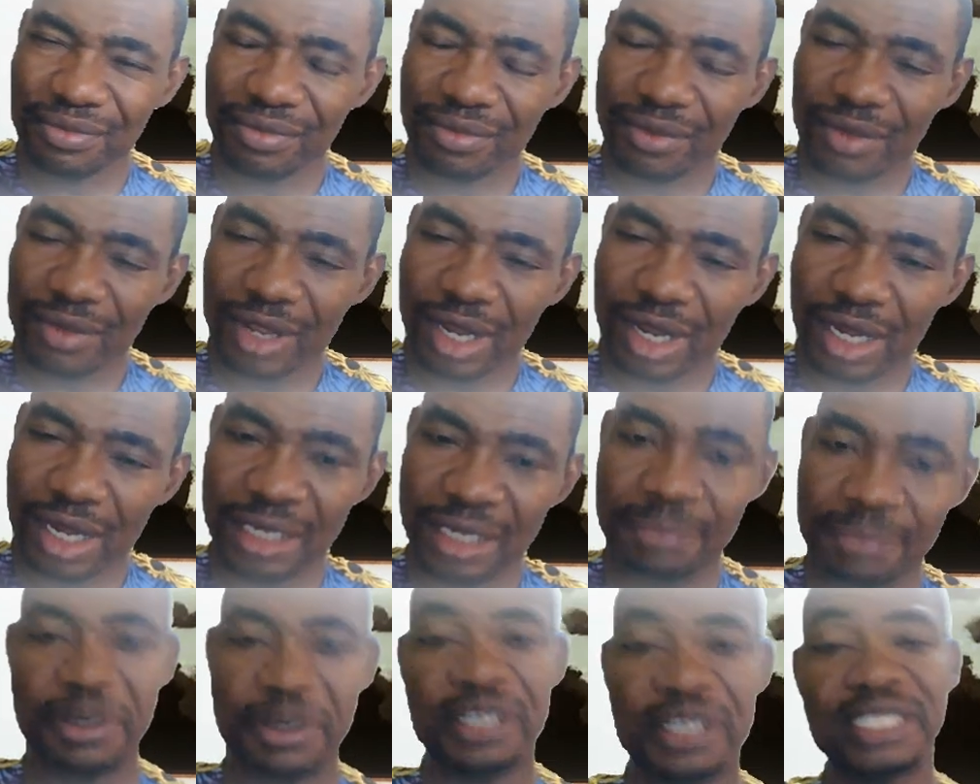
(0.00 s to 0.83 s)

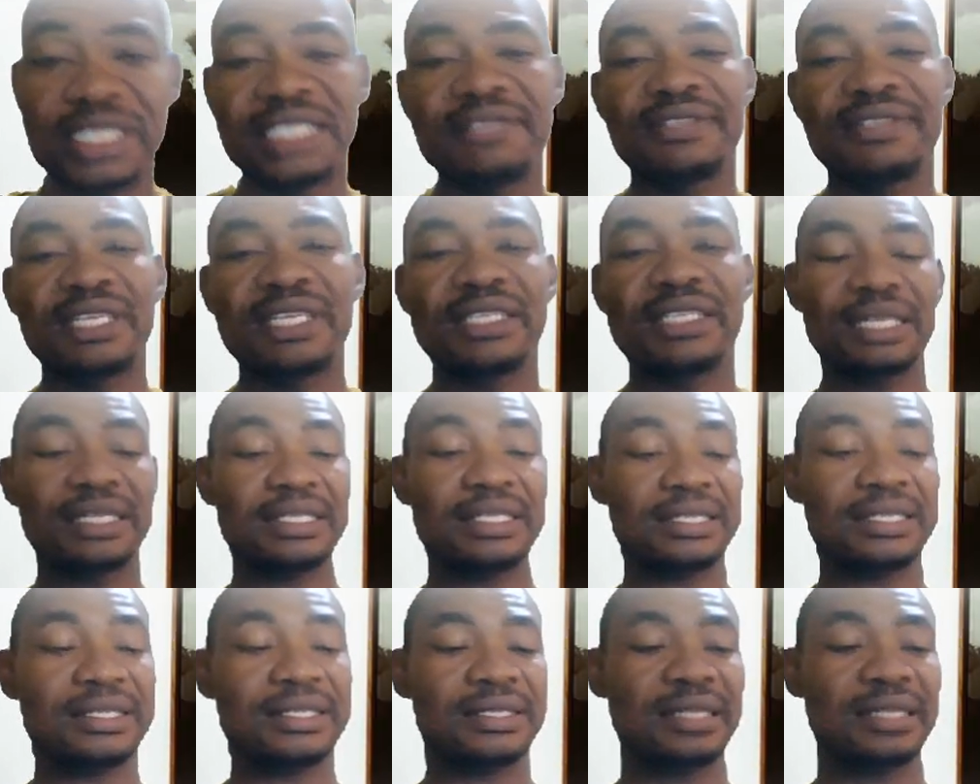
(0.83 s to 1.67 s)
imperative sentences is
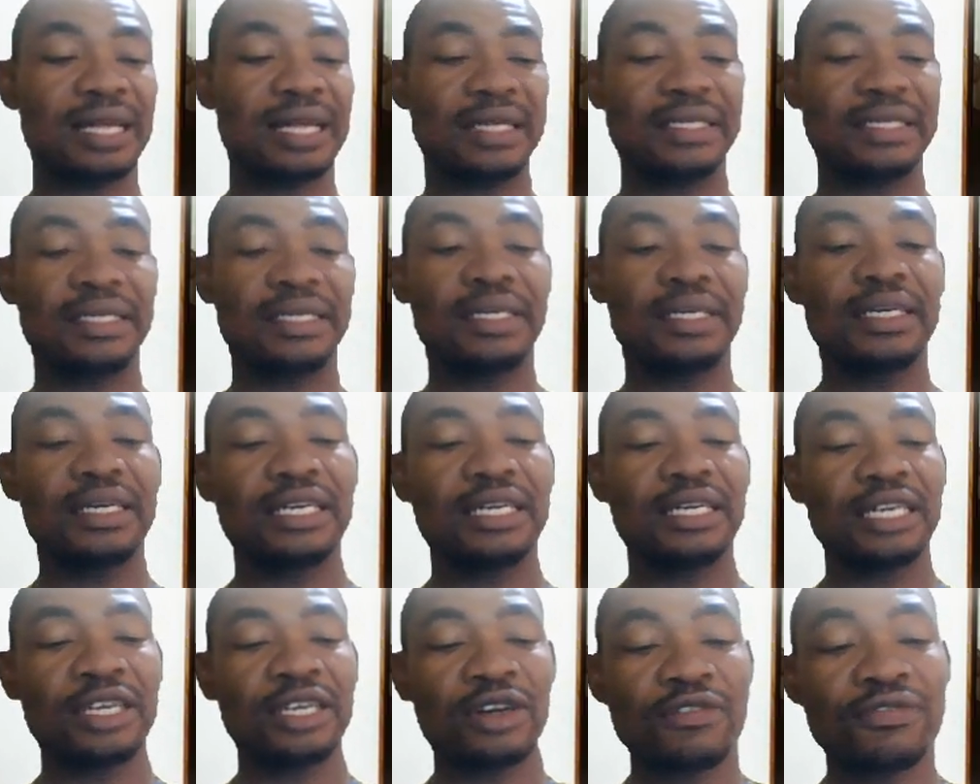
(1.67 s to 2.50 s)
that it
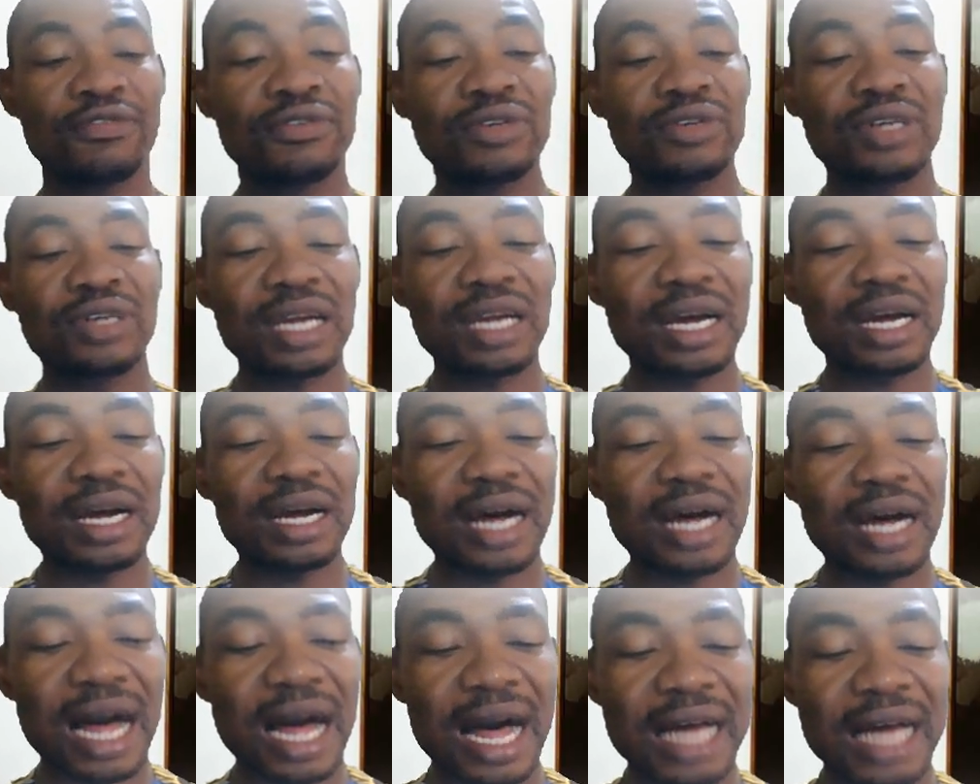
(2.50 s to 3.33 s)
often has
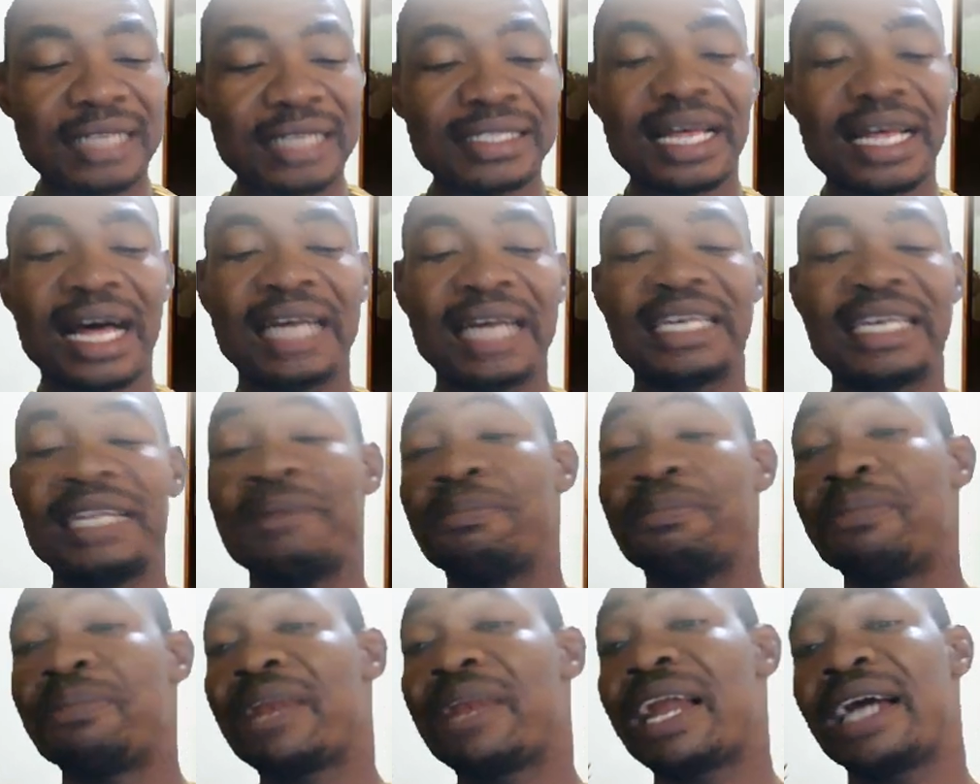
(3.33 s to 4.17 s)
an implied
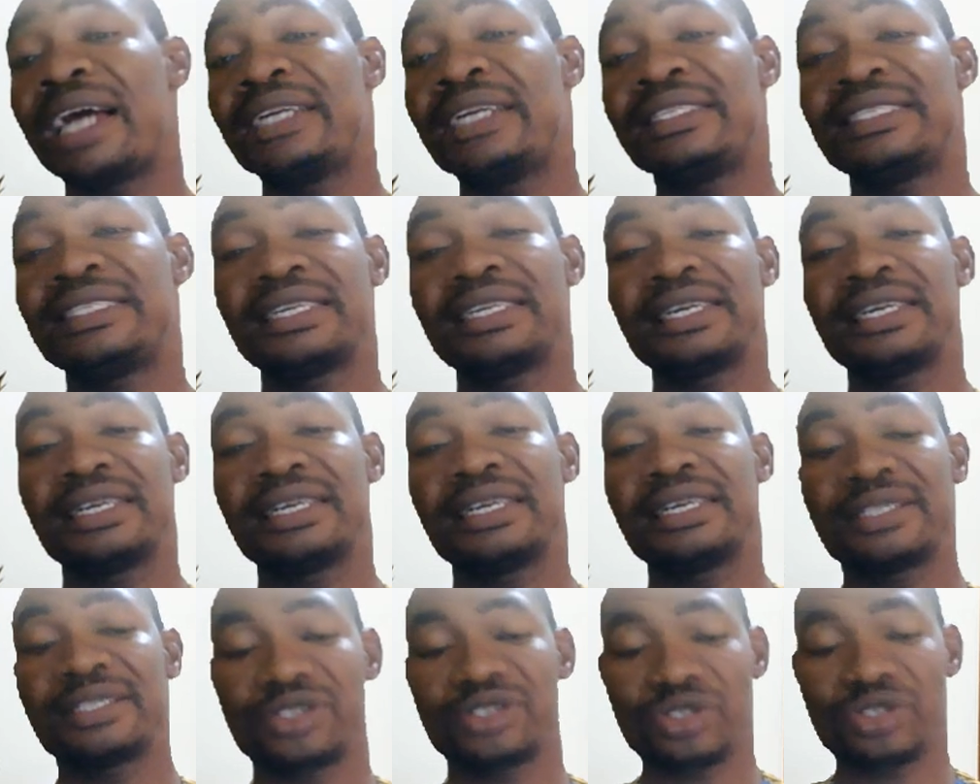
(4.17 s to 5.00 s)

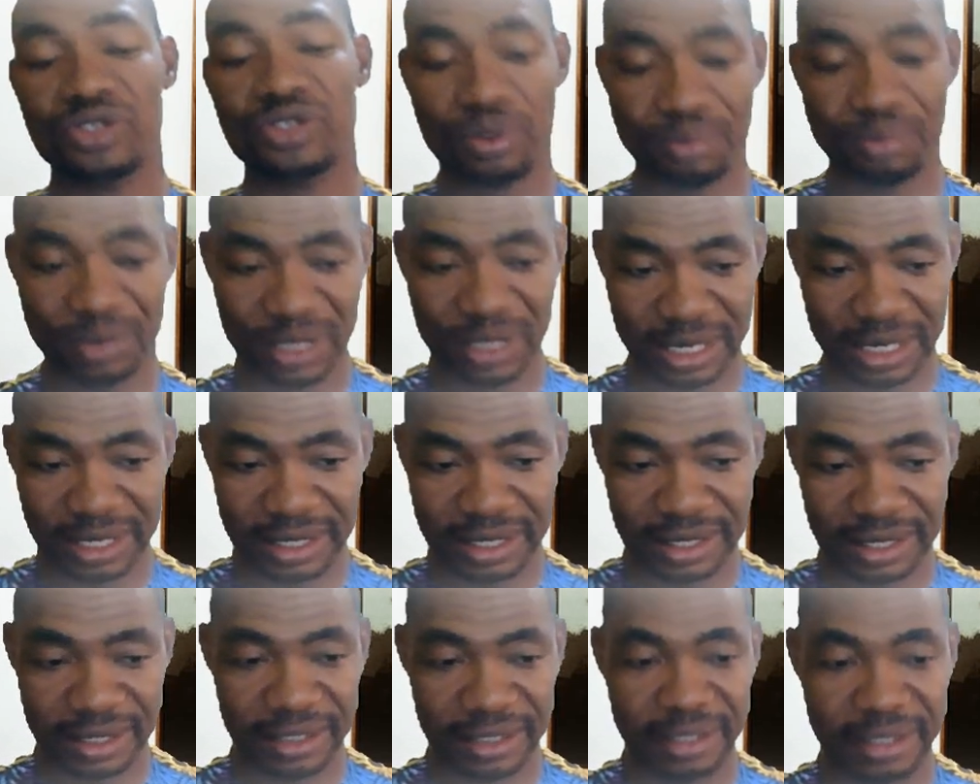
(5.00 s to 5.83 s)
subject.
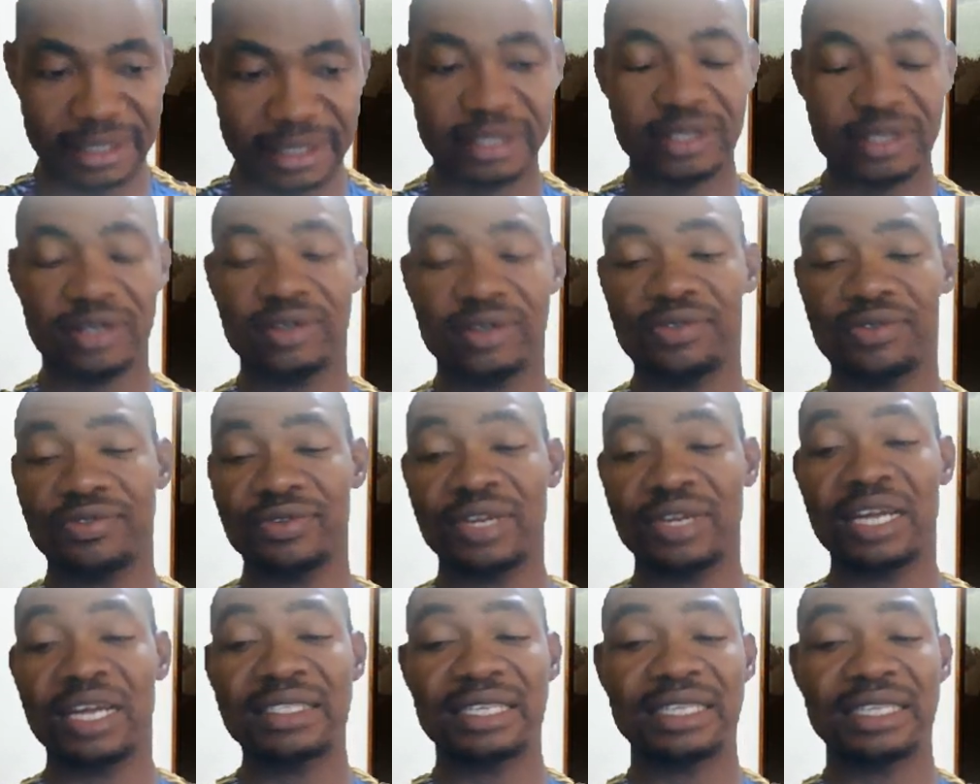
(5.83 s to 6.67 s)
It often has an
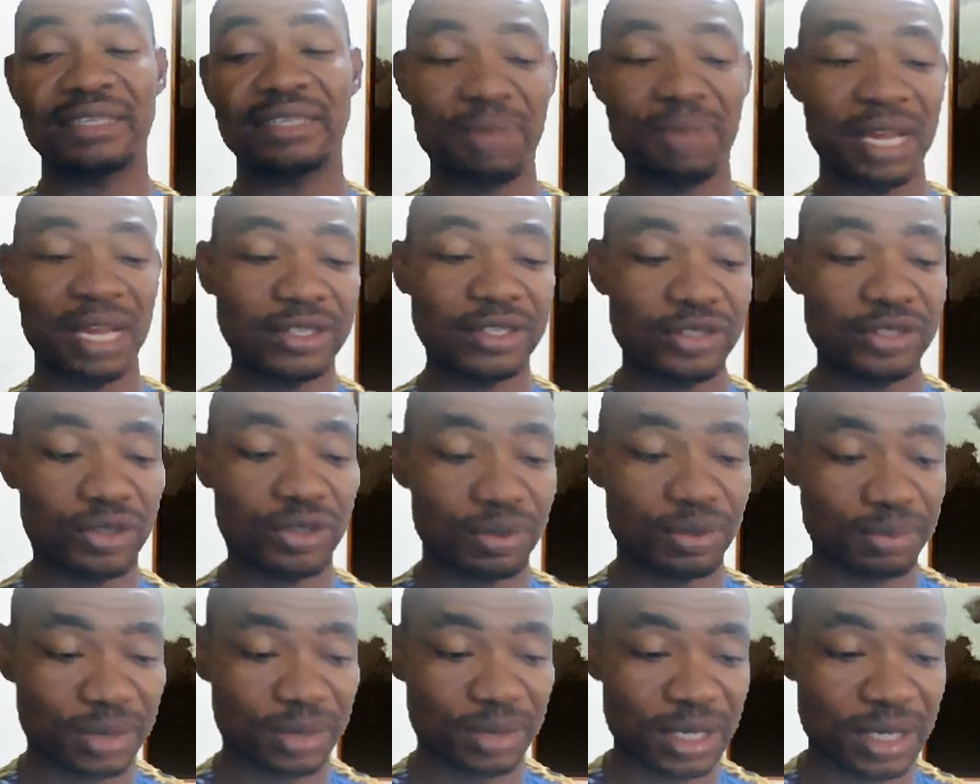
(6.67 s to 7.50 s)
implied subject,
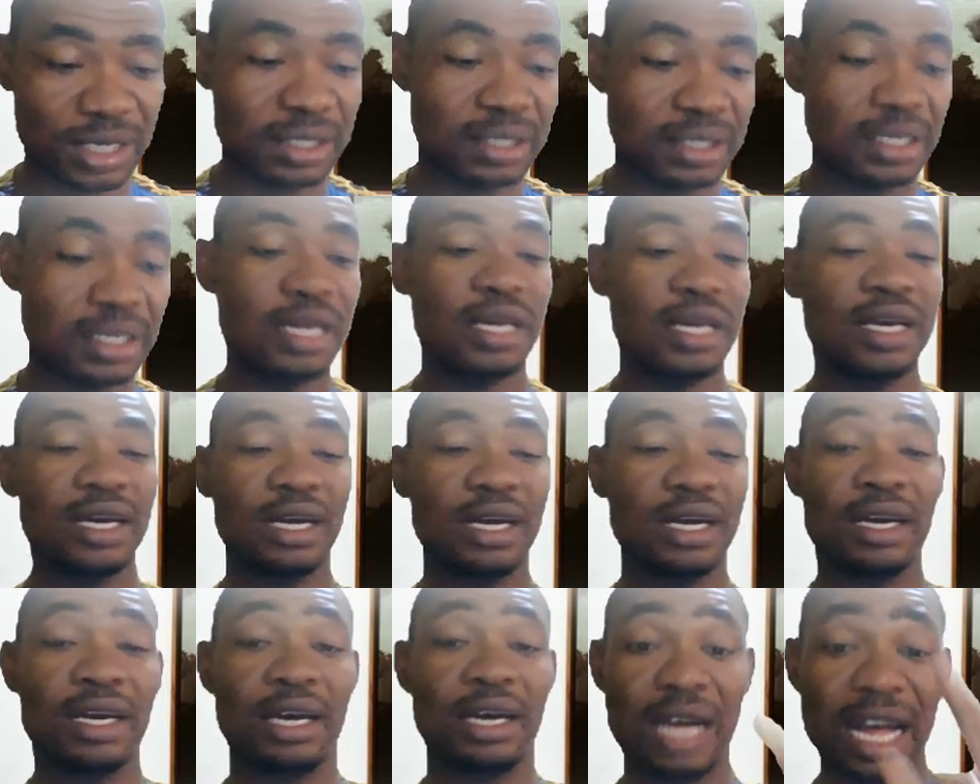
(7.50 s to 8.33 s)

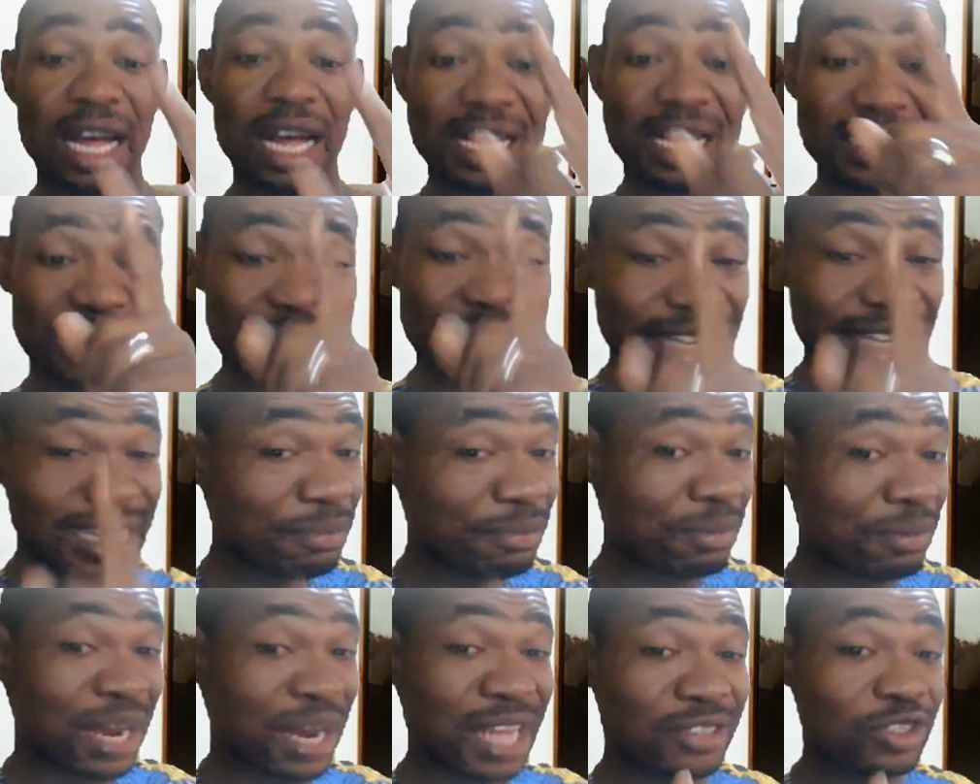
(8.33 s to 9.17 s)
and that implied
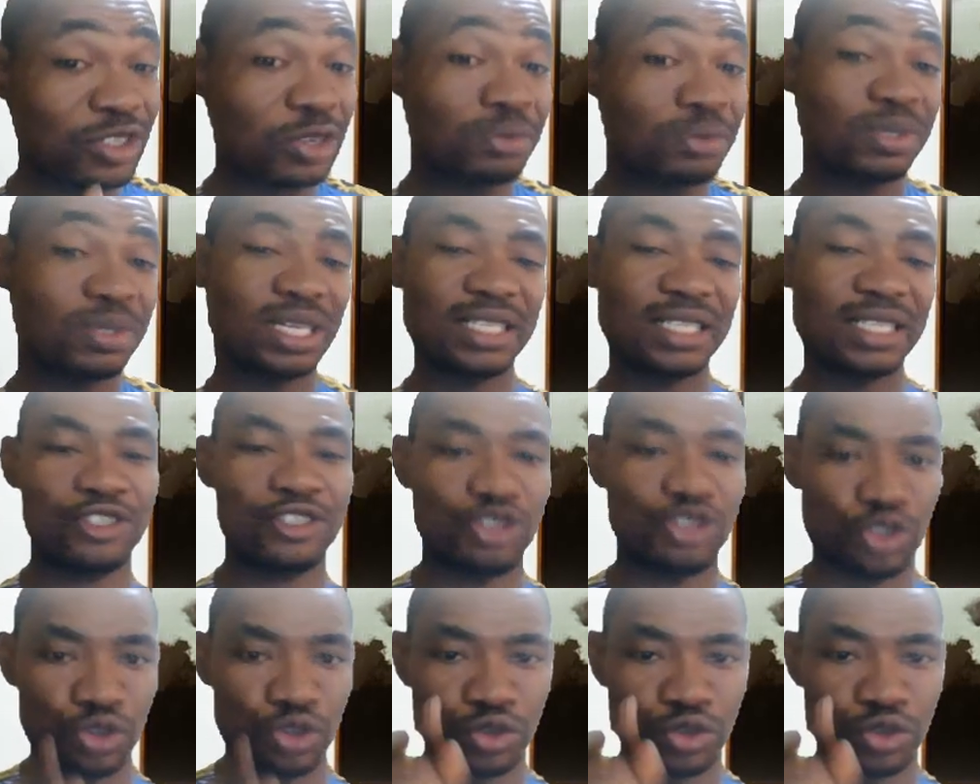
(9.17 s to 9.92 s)
subject is you.